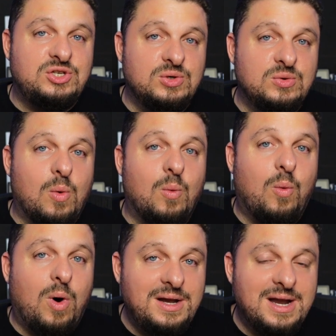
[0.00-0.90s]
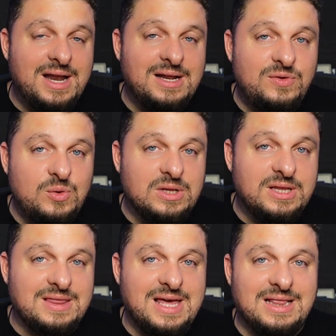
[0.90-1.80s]
to Whatnot. If you
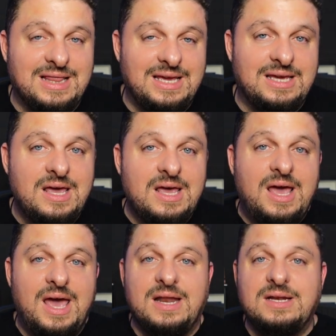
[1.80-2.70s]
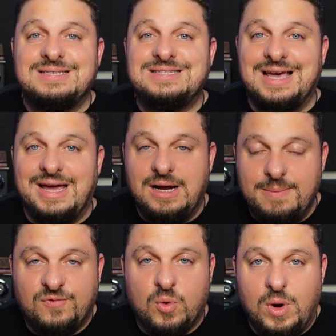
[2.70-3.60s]
click that link and sign
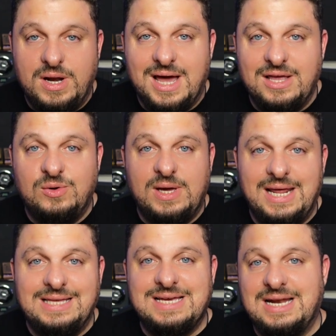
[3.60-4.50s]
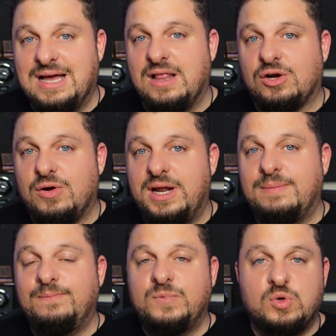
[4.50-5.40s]
up for Whatnot, you get a $10
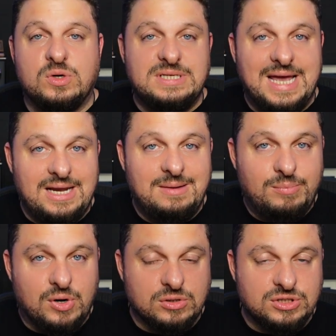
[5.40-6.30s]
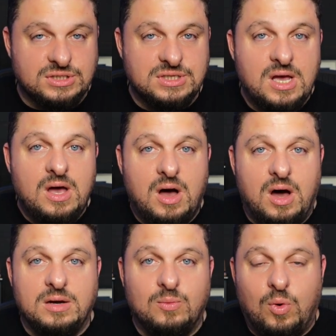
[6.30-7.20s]
credit towards any purchase
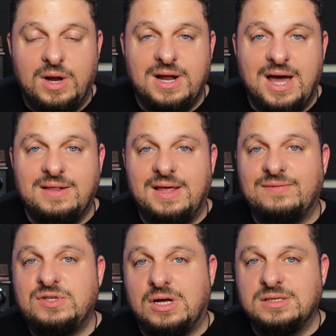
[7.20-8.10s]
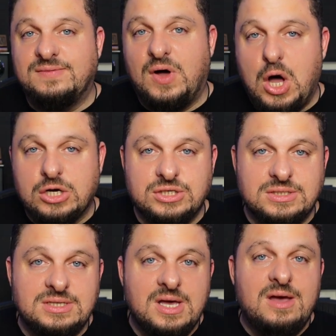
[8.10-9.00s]
on Whatnot, and they have tons of
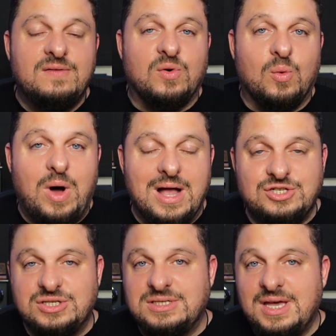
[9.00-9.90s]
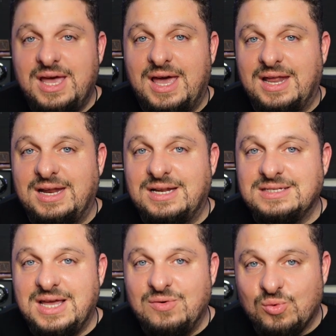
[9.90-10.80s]
auctions for watches, and it
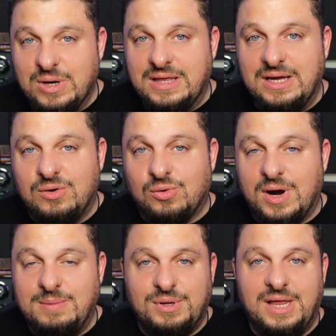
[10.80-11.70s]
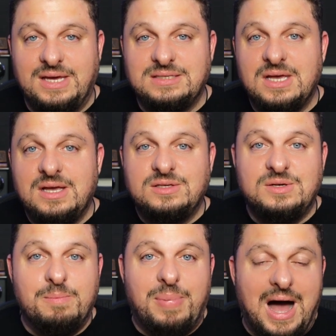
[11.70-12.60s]
is a really great place
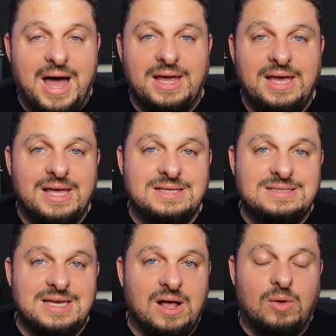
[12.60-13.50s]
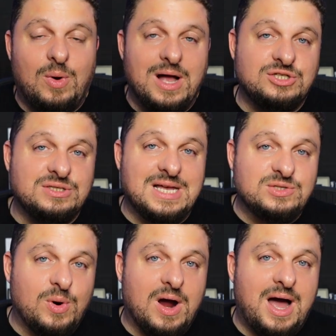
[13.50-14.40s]
to buy and sell watches.
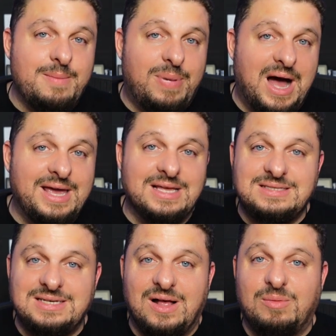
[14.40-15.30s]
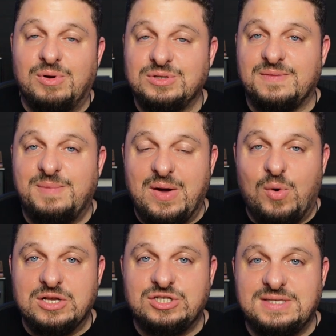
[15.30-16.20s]
That's where I buy and sell most of my
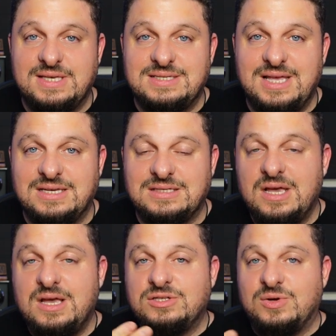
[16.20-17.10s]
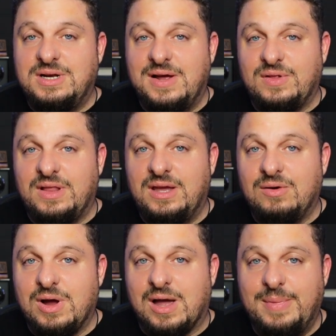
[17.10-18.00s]
watches these days, so I definitely
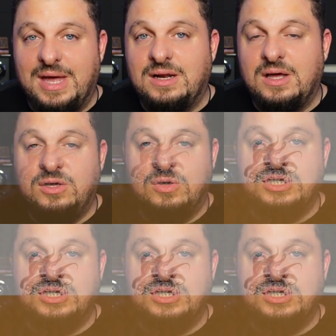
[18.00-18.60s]
recommend you